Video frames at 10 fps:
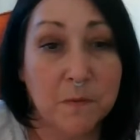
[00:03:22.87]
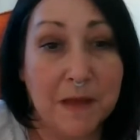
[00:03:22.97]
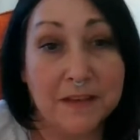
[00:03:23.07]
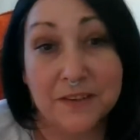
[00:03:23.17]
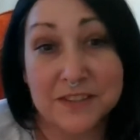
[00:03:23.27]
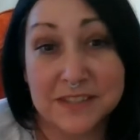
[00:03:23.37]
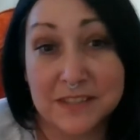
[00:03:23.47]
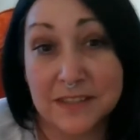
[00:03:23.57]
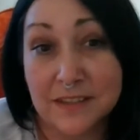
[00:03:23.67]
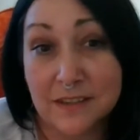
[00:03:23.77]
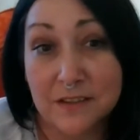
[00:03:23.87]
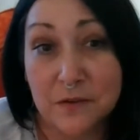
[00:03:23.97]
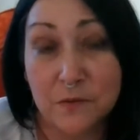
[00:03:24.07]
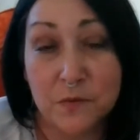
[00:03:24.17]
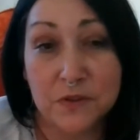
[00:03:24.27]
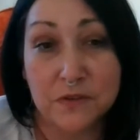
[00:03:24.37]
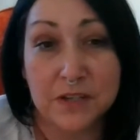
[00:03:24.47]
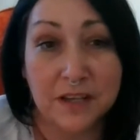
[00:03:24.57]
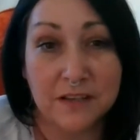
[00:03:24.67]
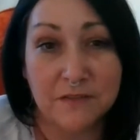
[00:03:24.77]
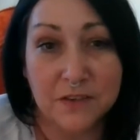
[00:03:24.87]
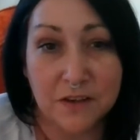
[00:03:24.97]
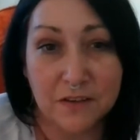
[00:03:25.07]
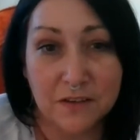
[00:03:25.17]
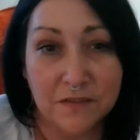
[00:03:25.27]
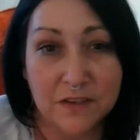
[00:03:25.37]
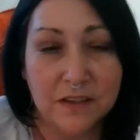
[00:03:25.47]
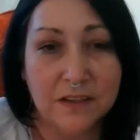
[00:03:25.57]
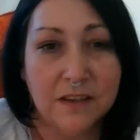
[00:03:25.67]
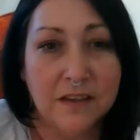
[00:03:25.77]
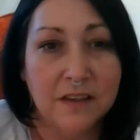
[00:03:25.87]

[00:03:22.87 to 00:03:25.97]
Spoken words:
might not see when they're taking photography.